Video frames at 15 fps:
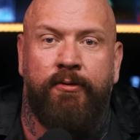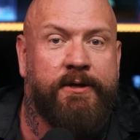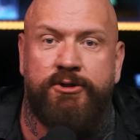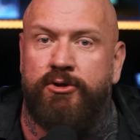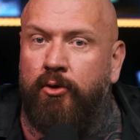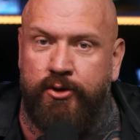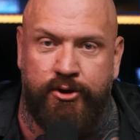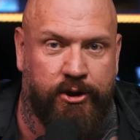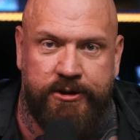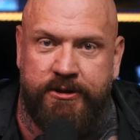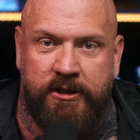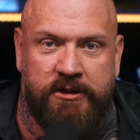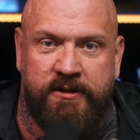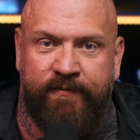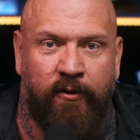there is no
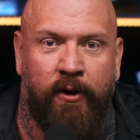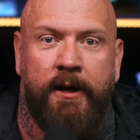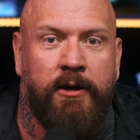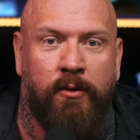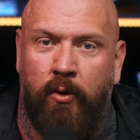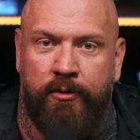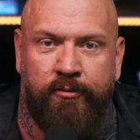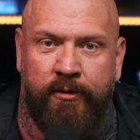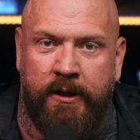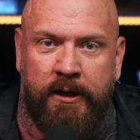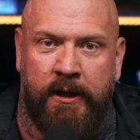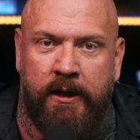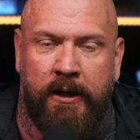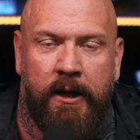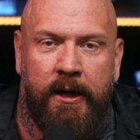justice for anyone,
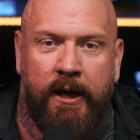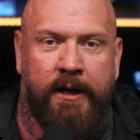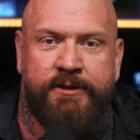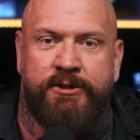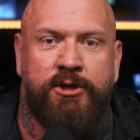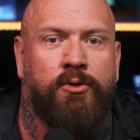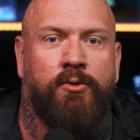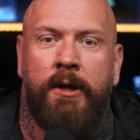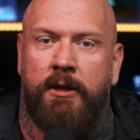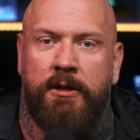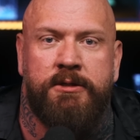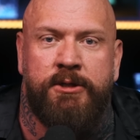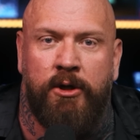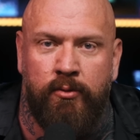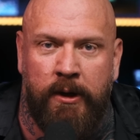really. It's too
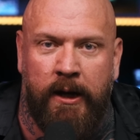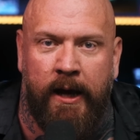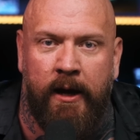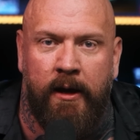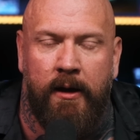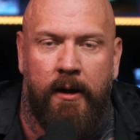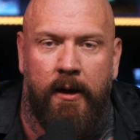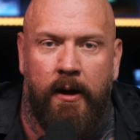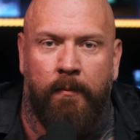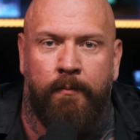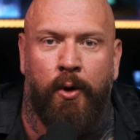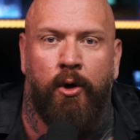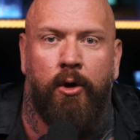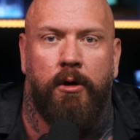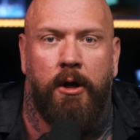little too late,
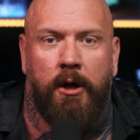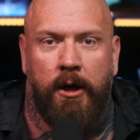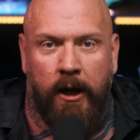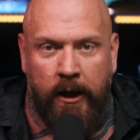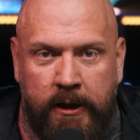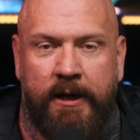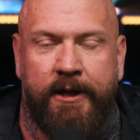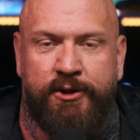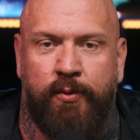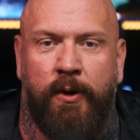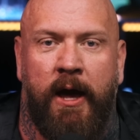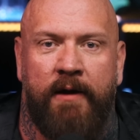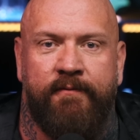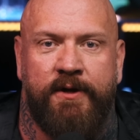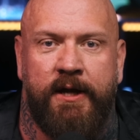but at least
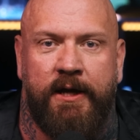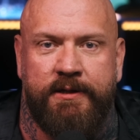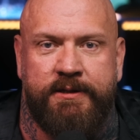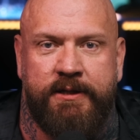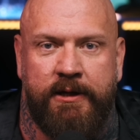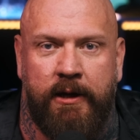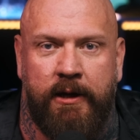we have an answer